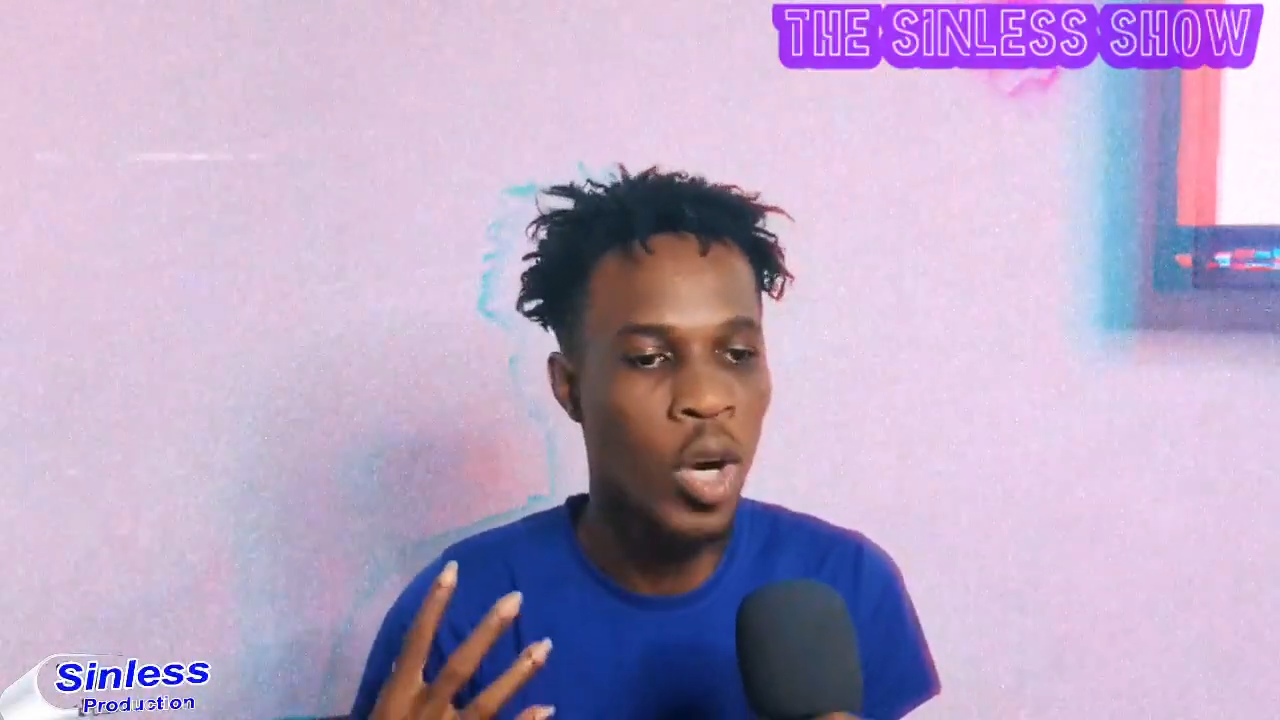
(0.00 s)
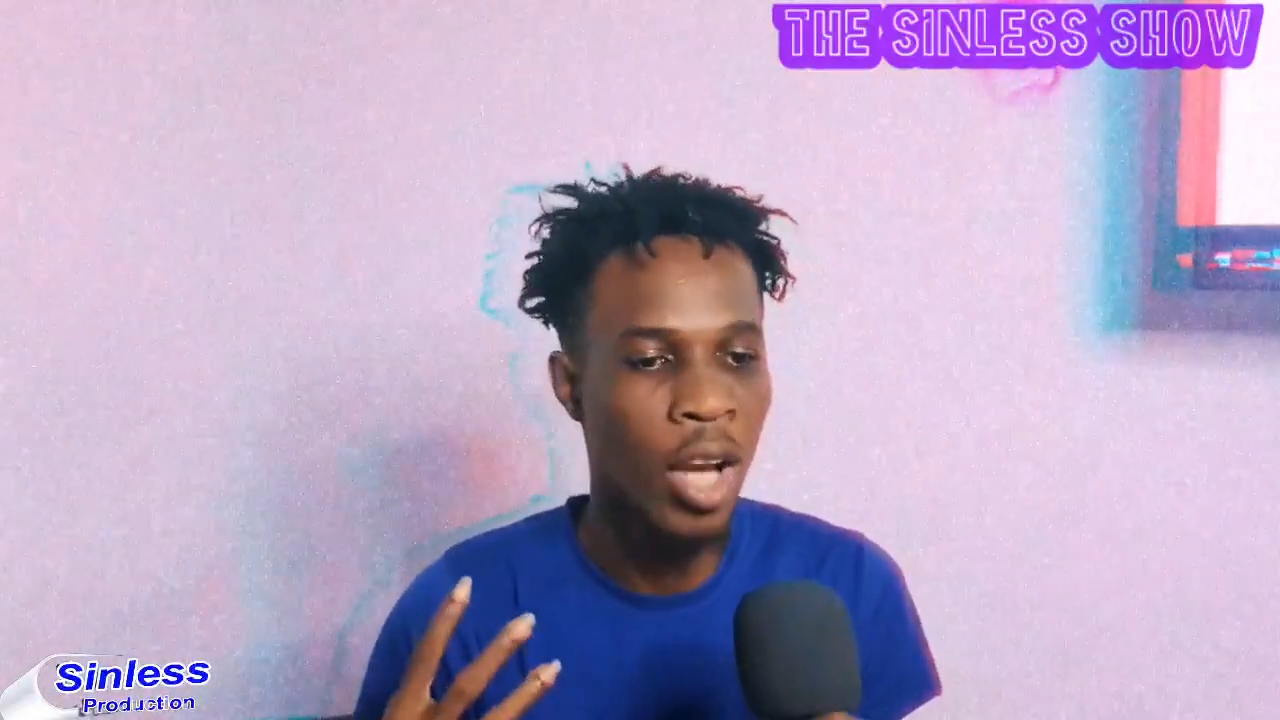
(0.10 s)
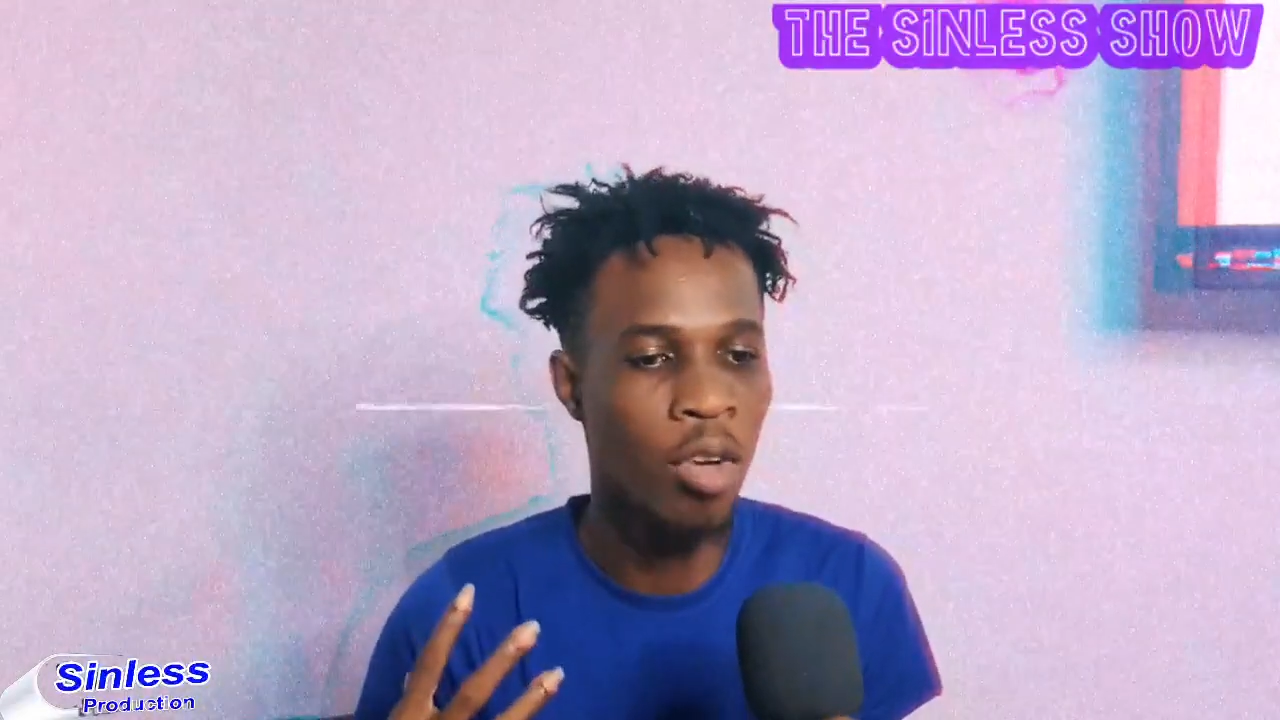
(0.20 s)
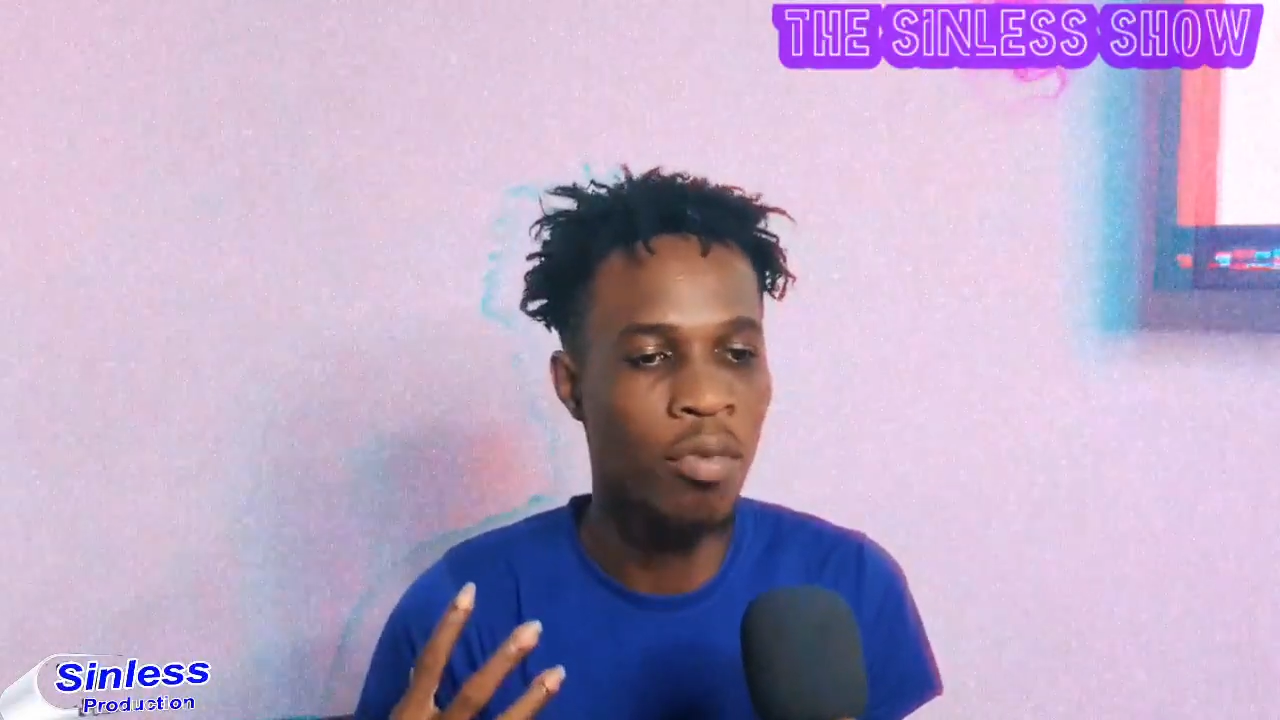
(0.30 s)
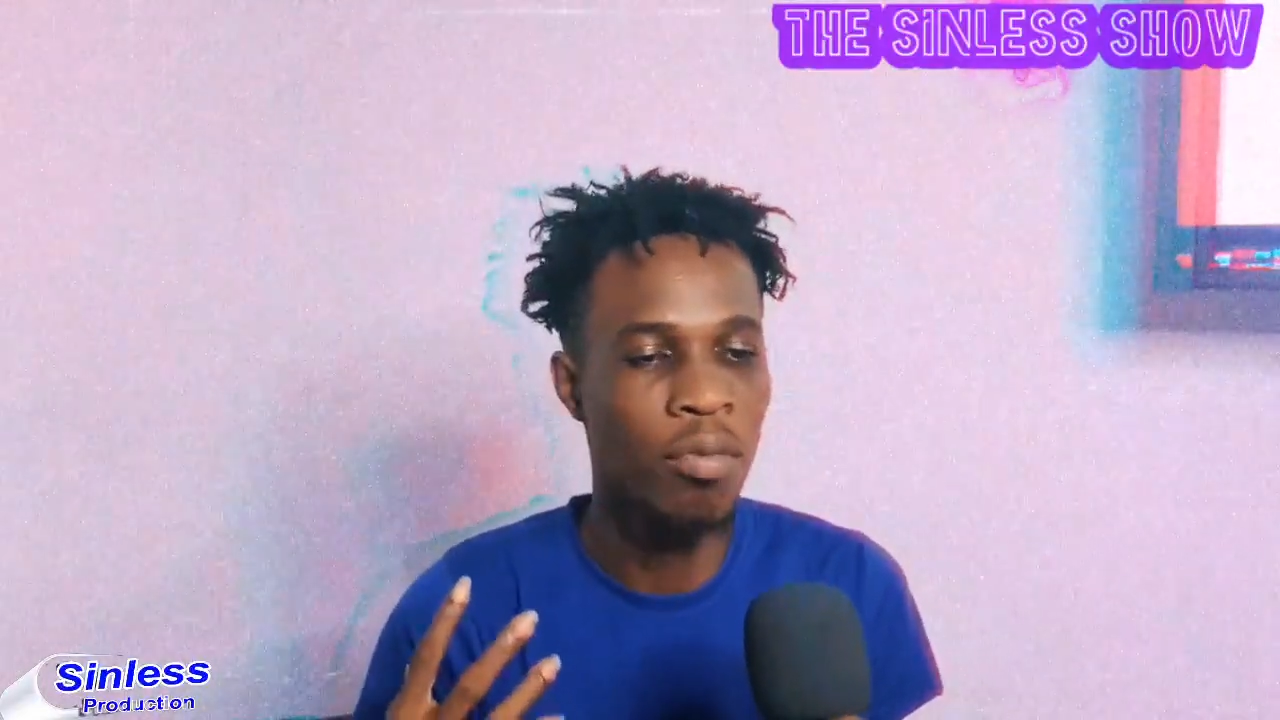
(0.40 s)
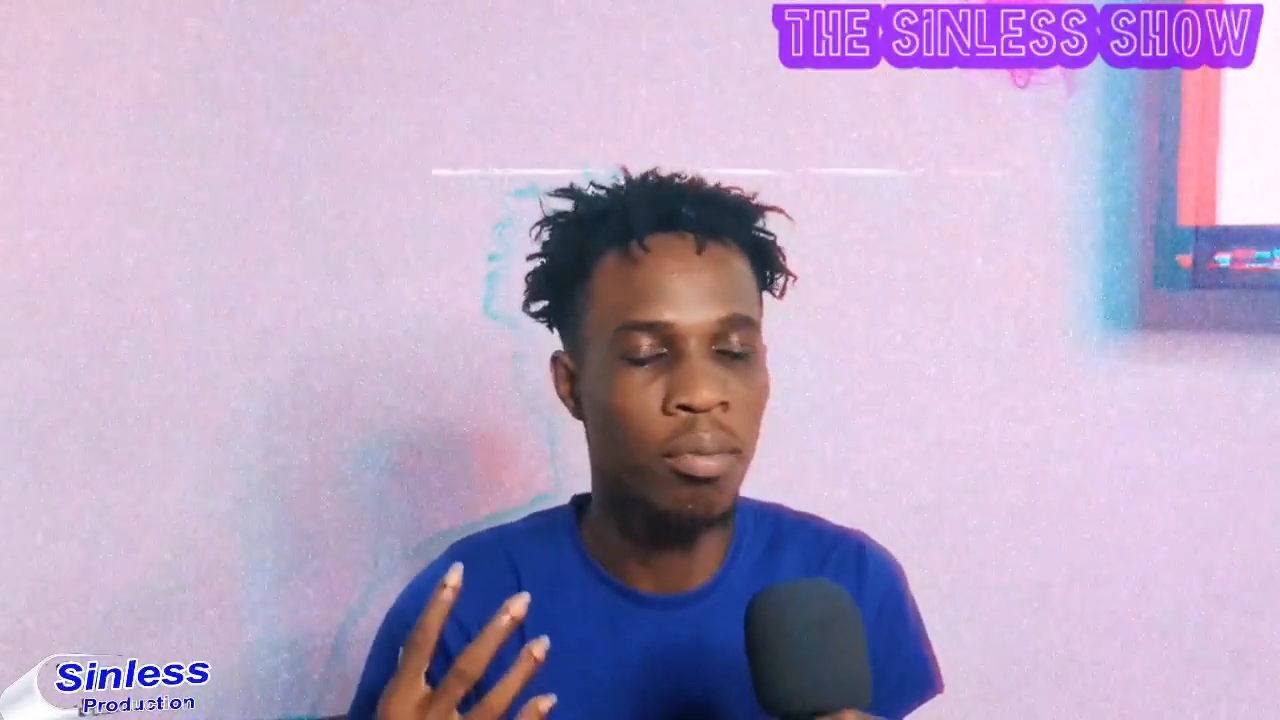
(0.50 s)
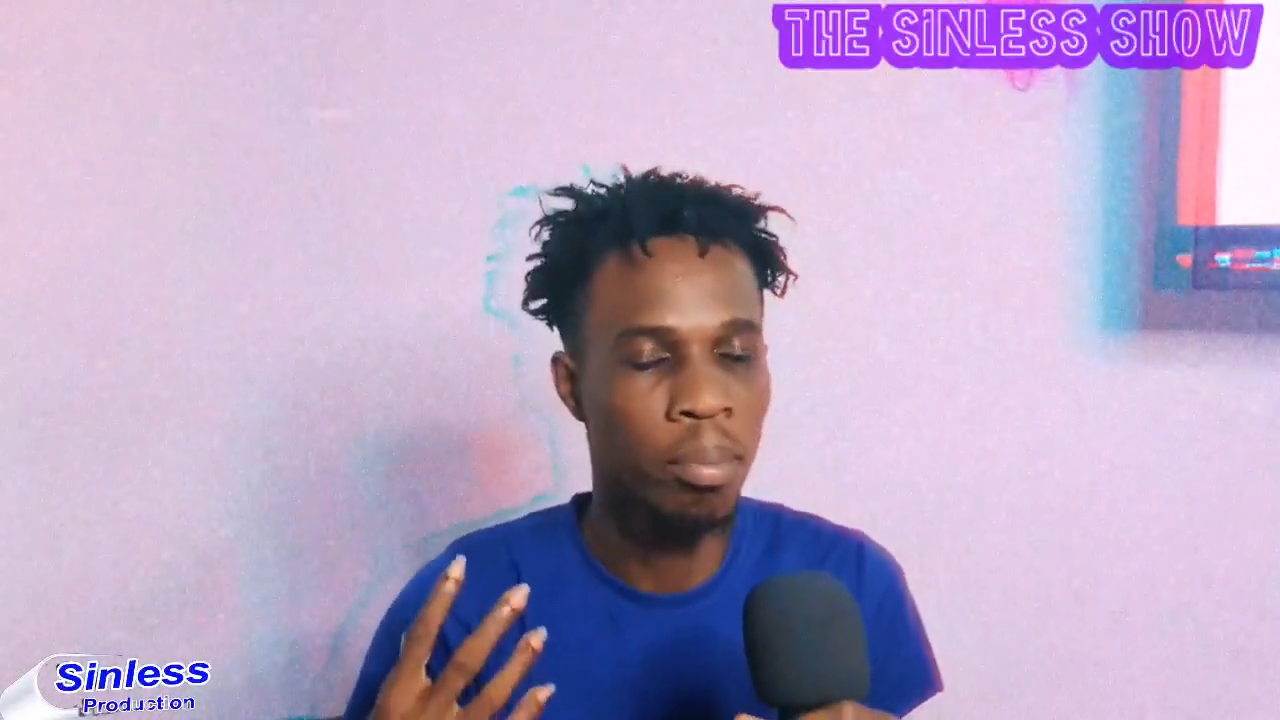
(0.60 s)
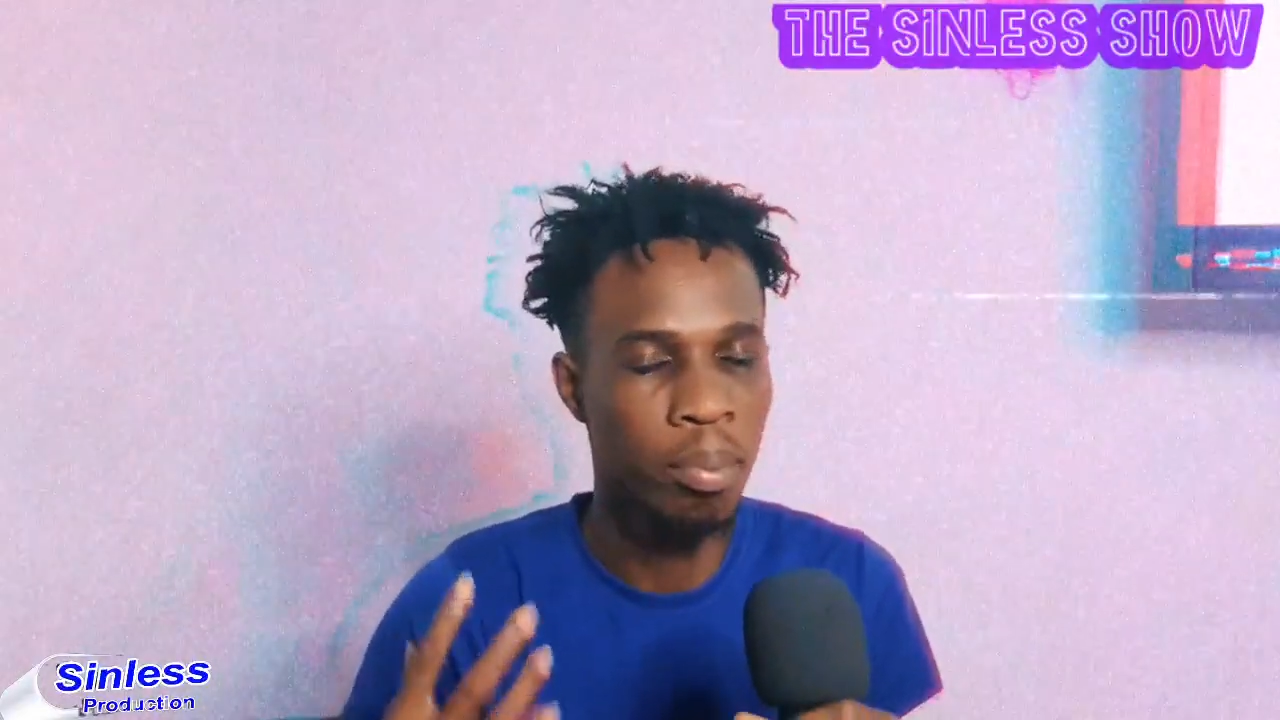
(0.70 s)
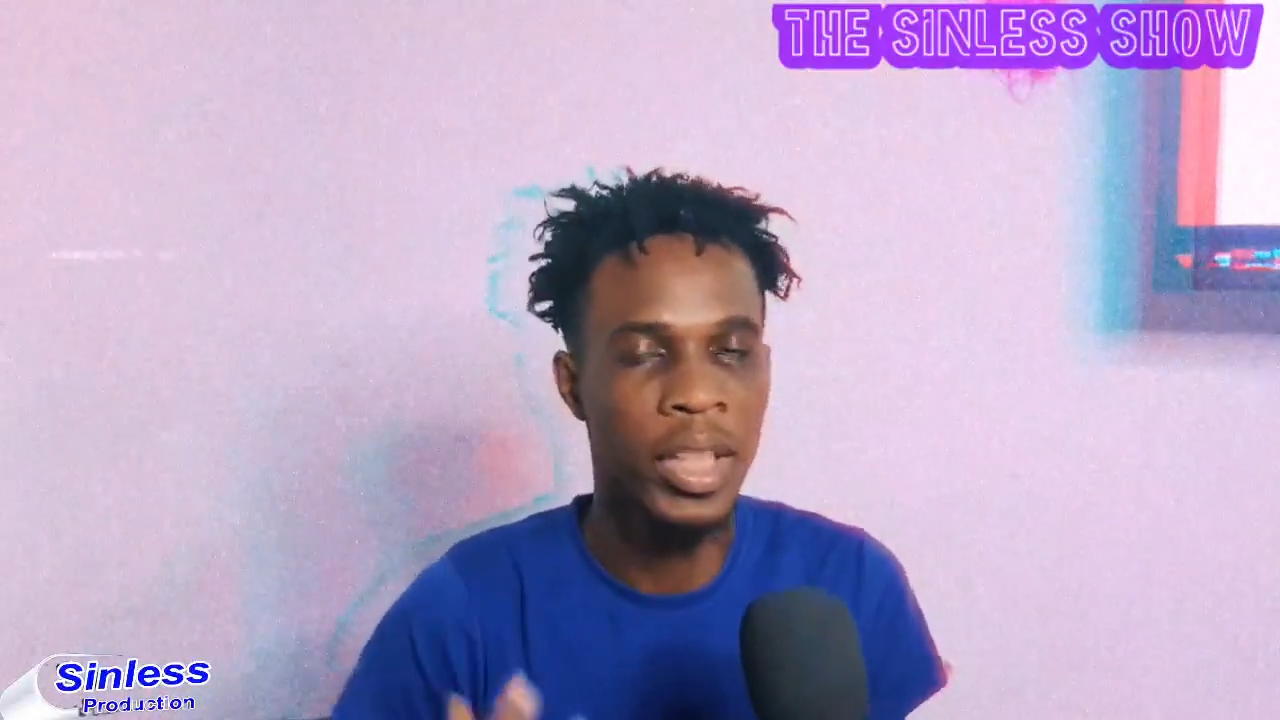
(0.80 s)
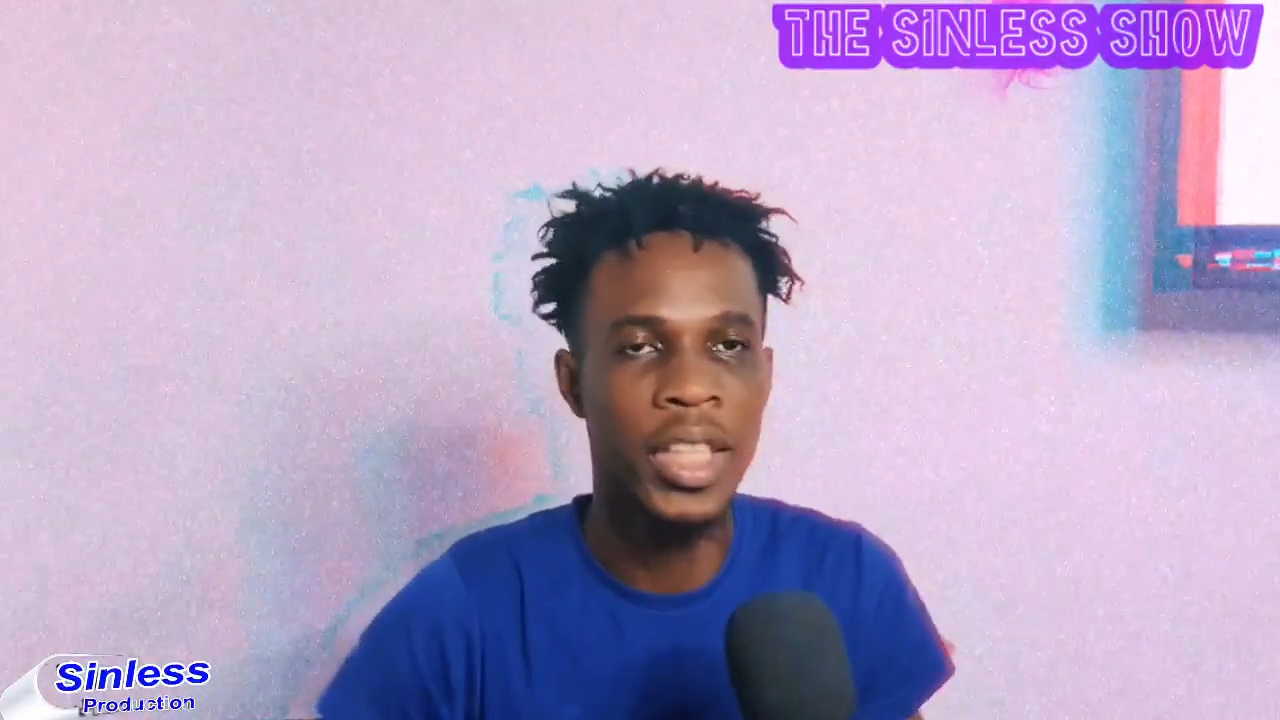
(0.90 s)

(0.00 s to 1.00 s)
record label